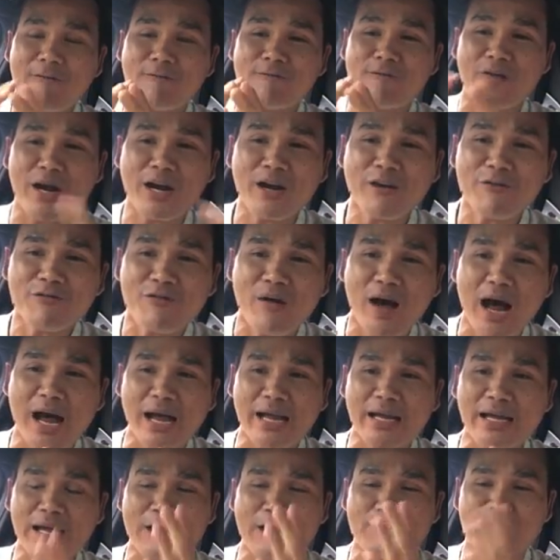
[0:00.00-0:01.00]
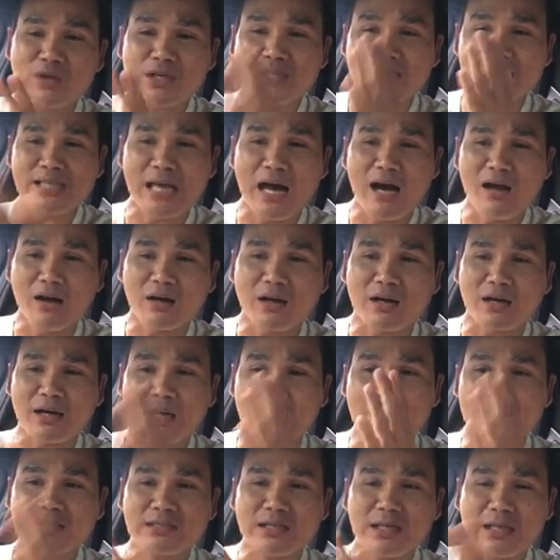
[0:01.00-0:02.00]
verifying if the seller
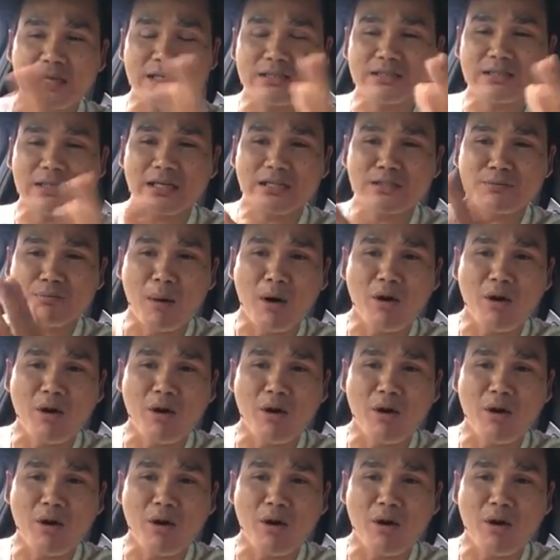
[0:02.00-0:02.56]
is